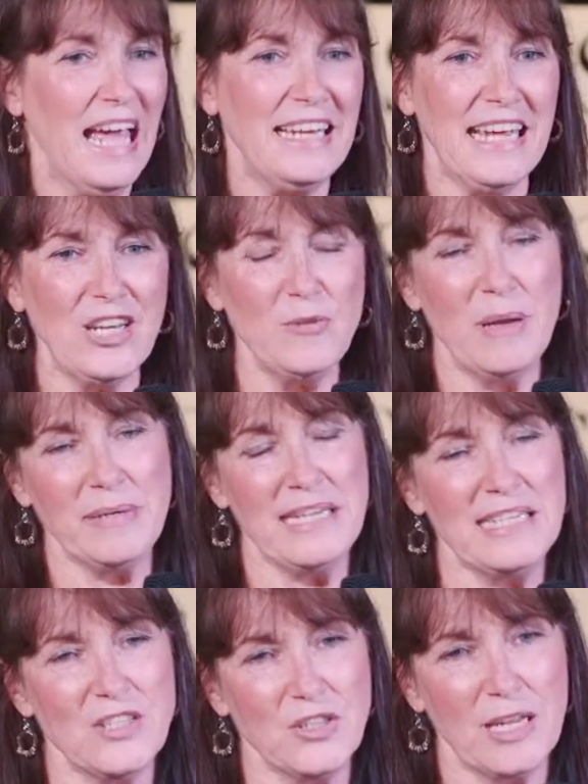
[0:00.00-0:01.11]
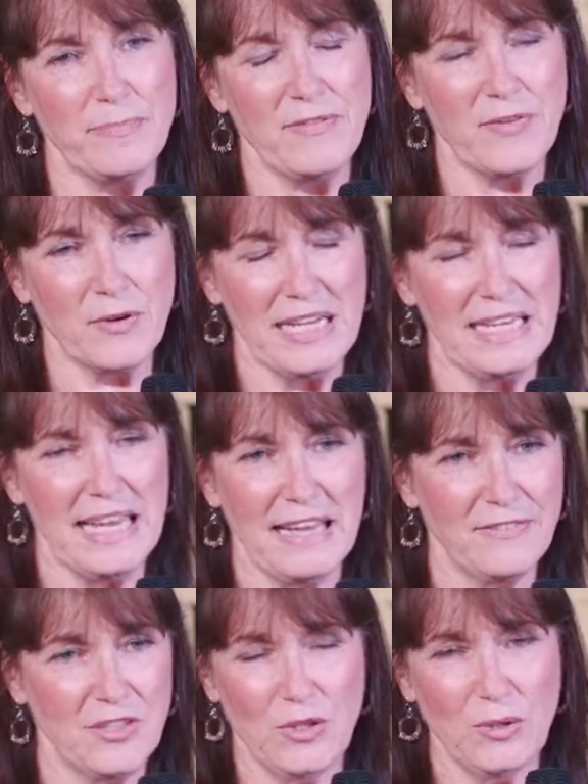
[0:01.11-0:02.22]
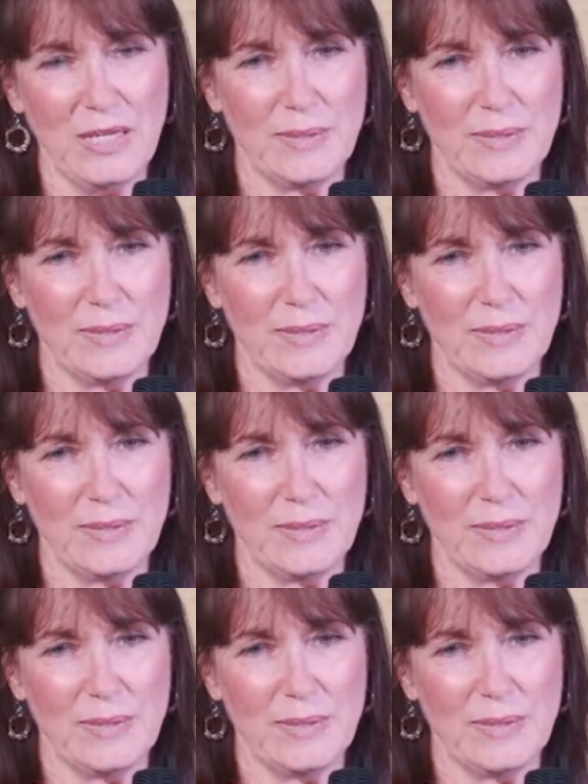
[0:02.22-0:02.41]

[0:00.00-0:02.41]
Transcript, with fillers: And I can remember he stood up before he left, you know,